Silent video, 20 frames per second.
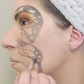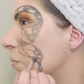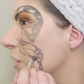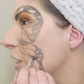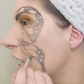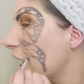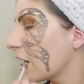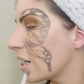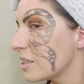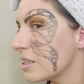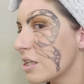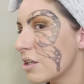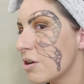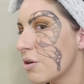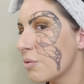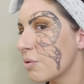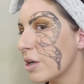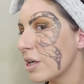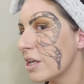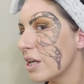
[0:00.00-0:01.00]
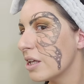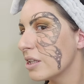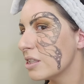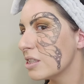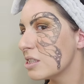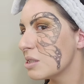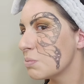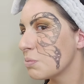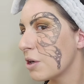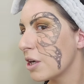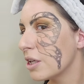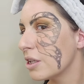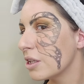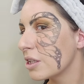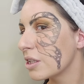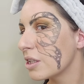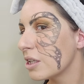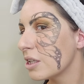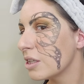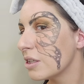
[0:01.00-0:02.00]
black, because I know right now this is probably
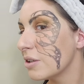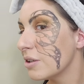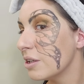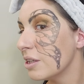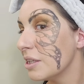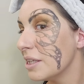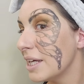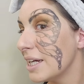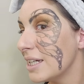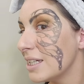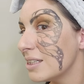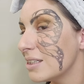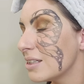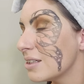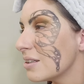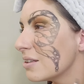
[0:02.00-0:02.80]
looking a little light.